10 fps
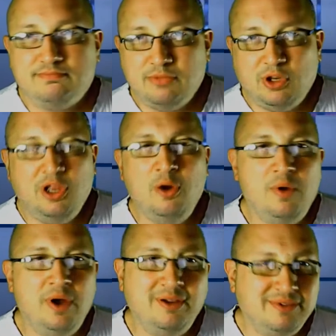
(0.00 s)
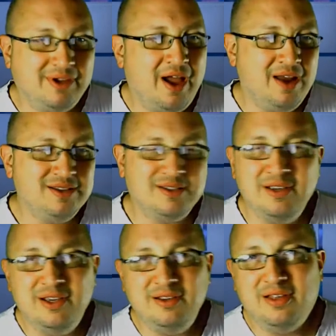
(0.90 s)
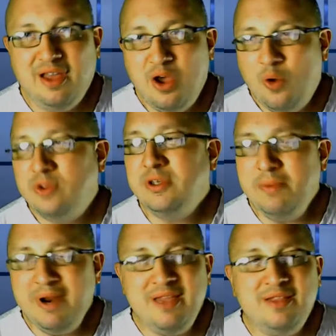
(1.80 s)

You know what? Honestly, when somebody